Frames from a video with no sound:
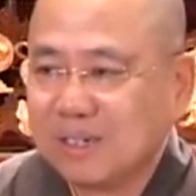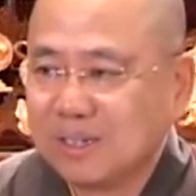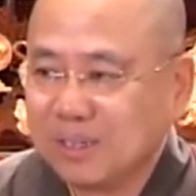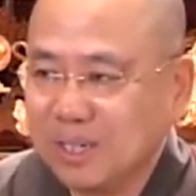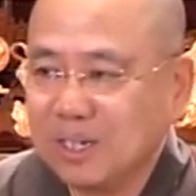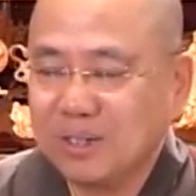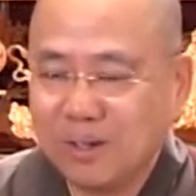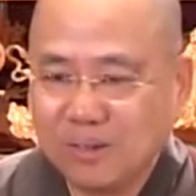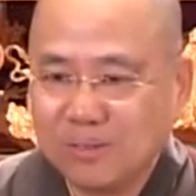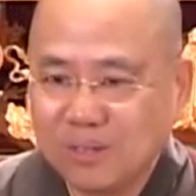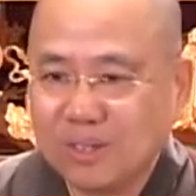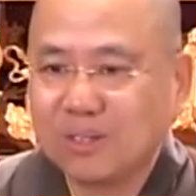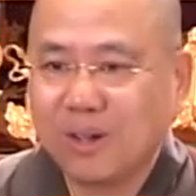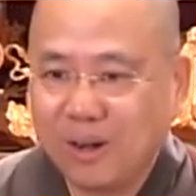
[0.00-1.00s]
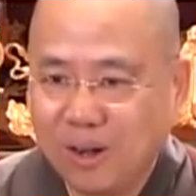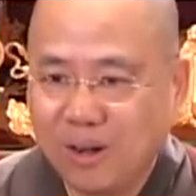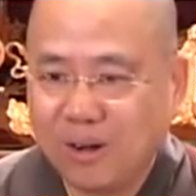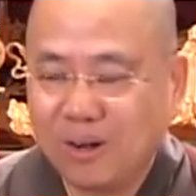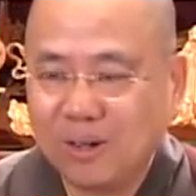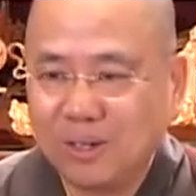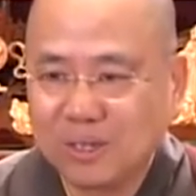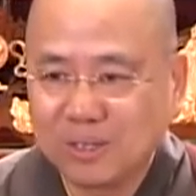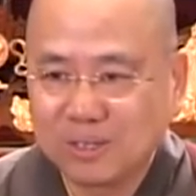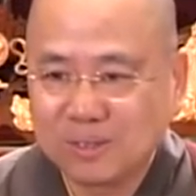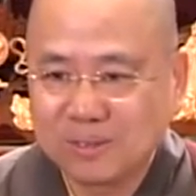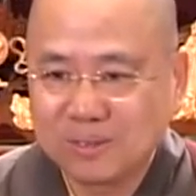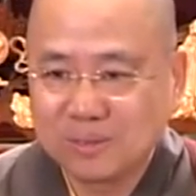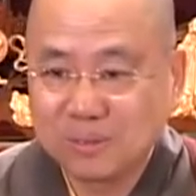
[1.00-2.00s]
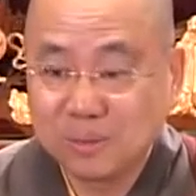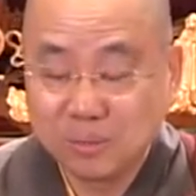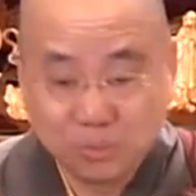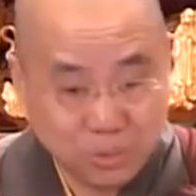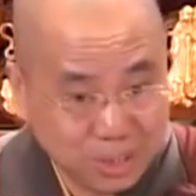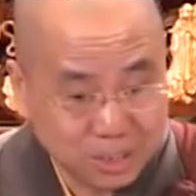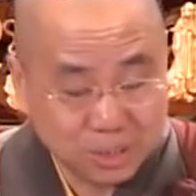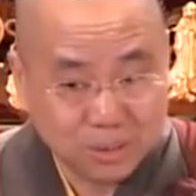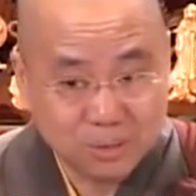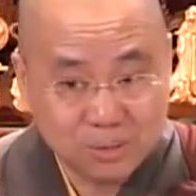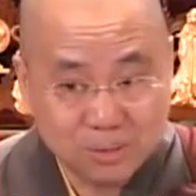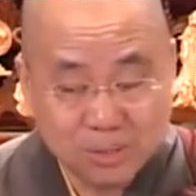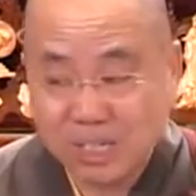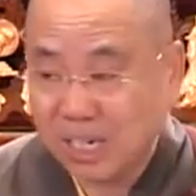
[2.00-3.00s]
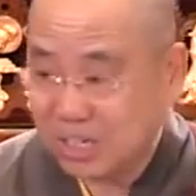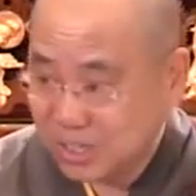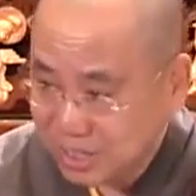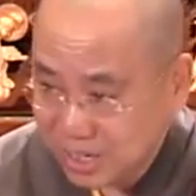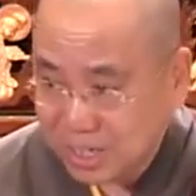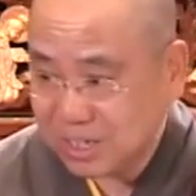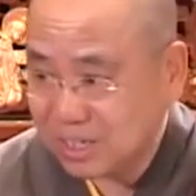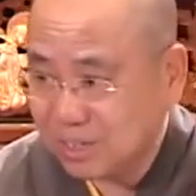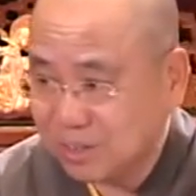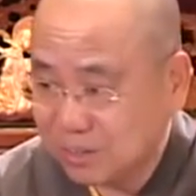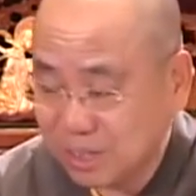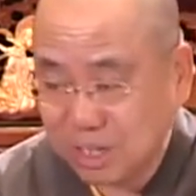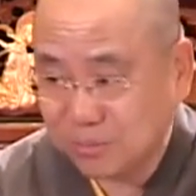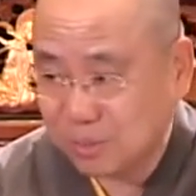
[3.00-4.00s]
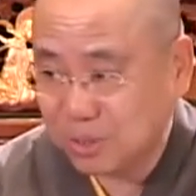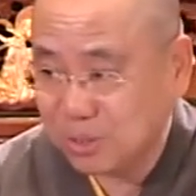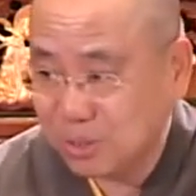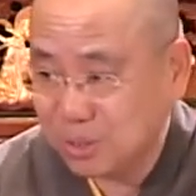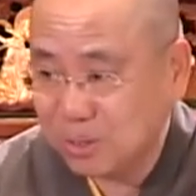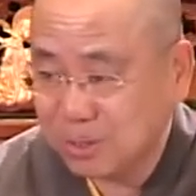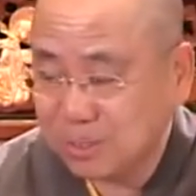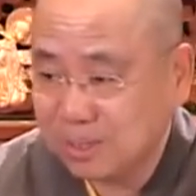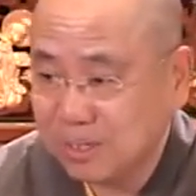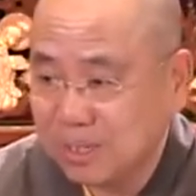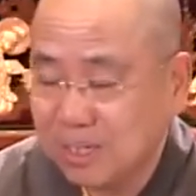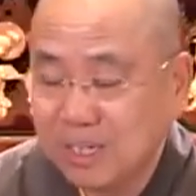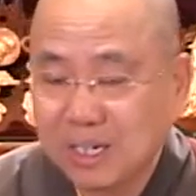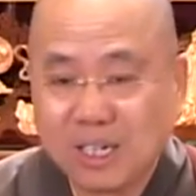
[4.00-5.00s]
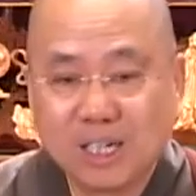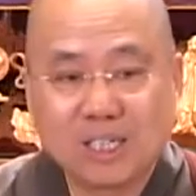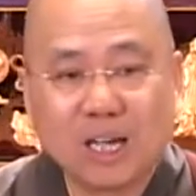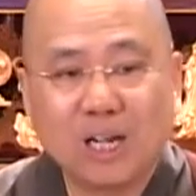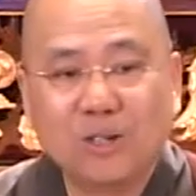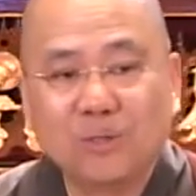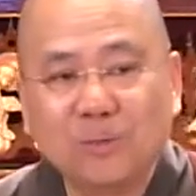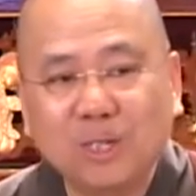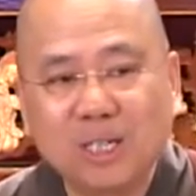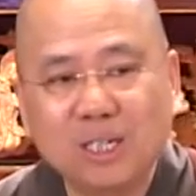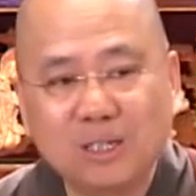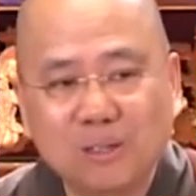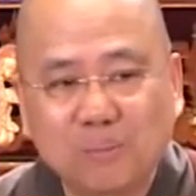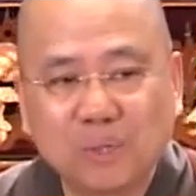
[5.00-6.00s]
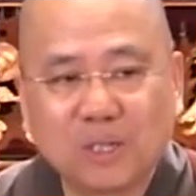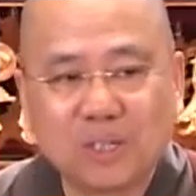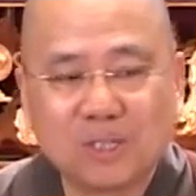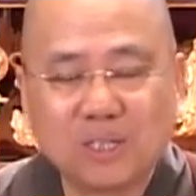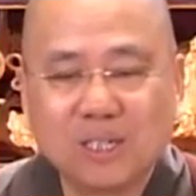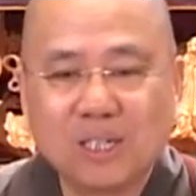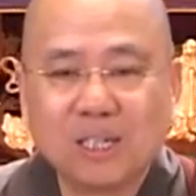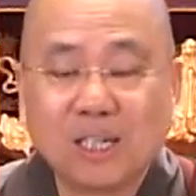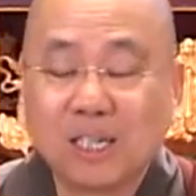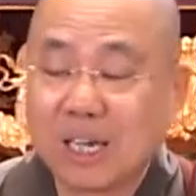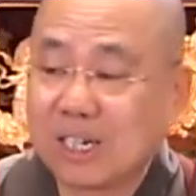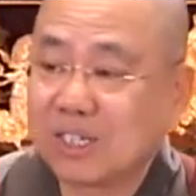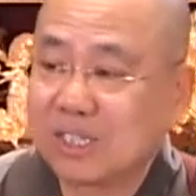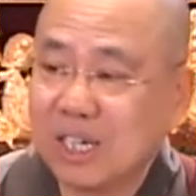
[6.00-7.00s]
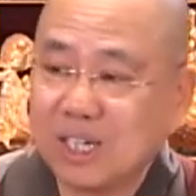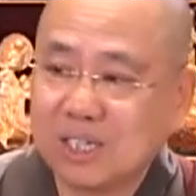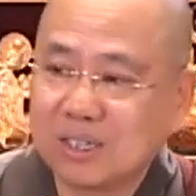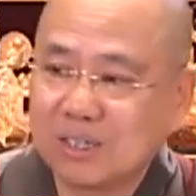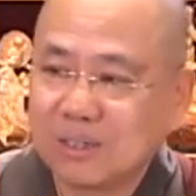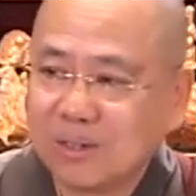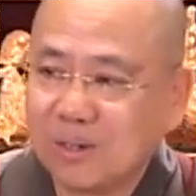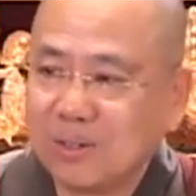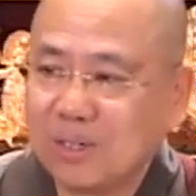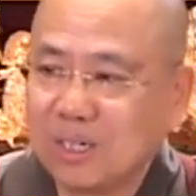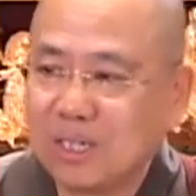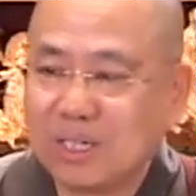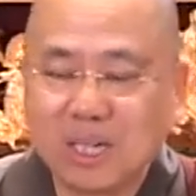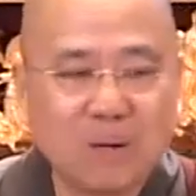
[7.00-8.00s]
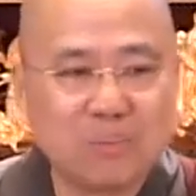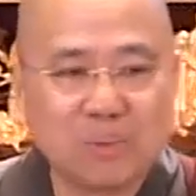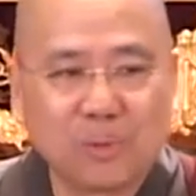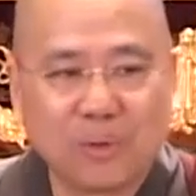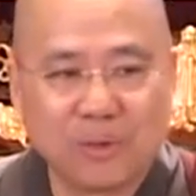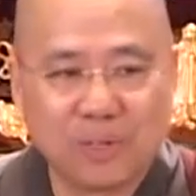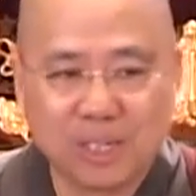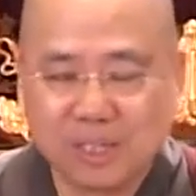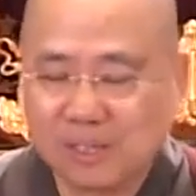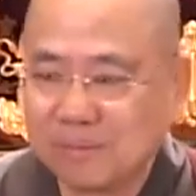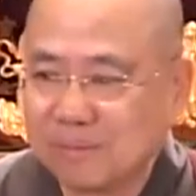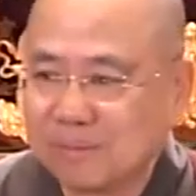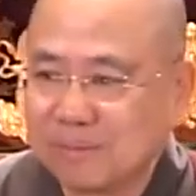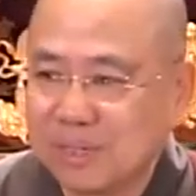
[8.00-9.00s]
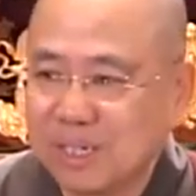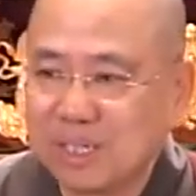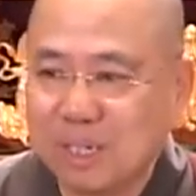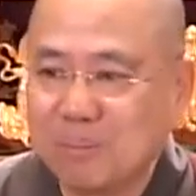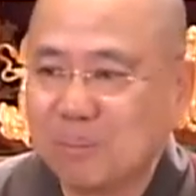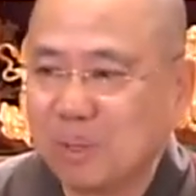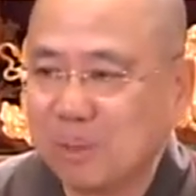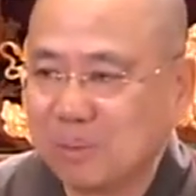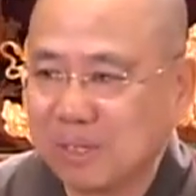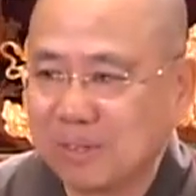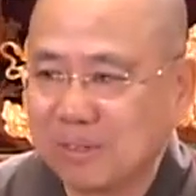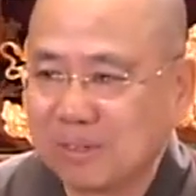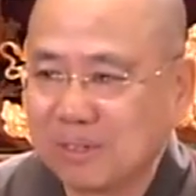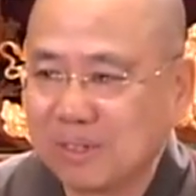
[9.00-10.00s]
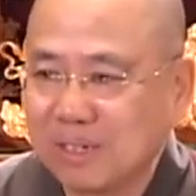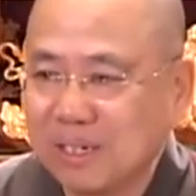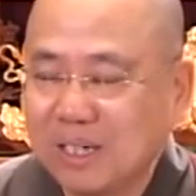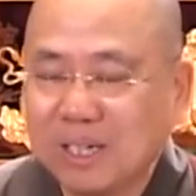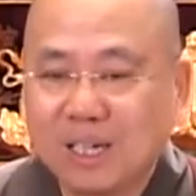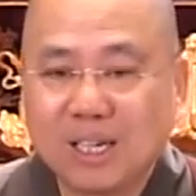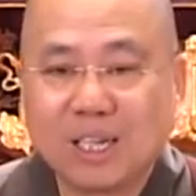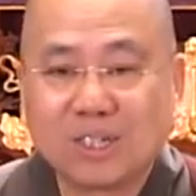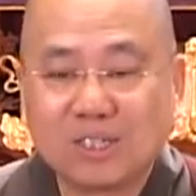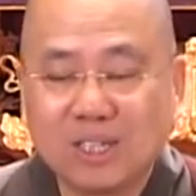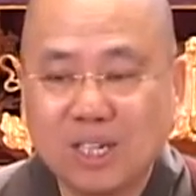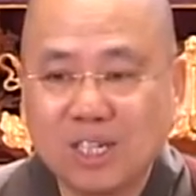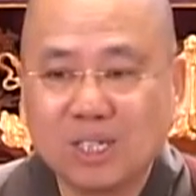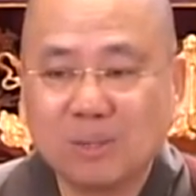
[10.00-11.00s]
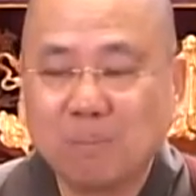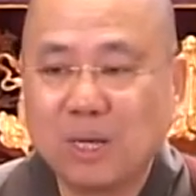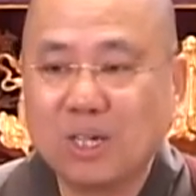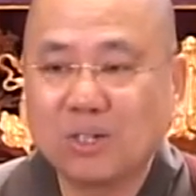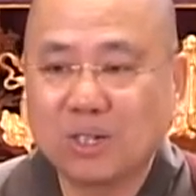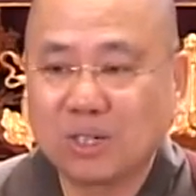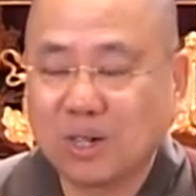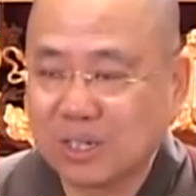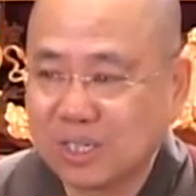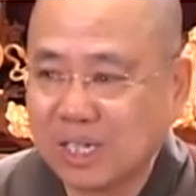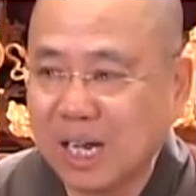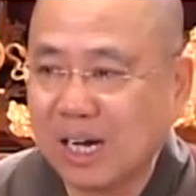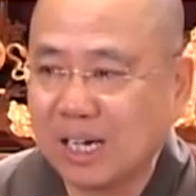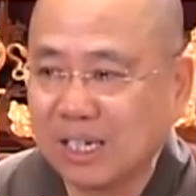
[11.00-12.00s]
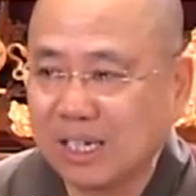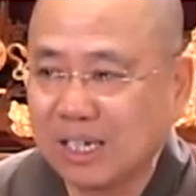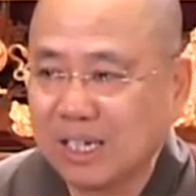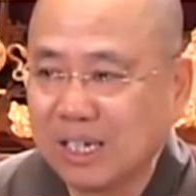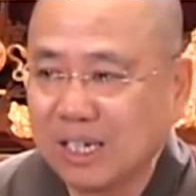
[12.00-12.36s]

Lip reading: This hall is real, it exists, that's for sure. It is unreal because it exists only temporarily, it's impermanent. It exists based on causality.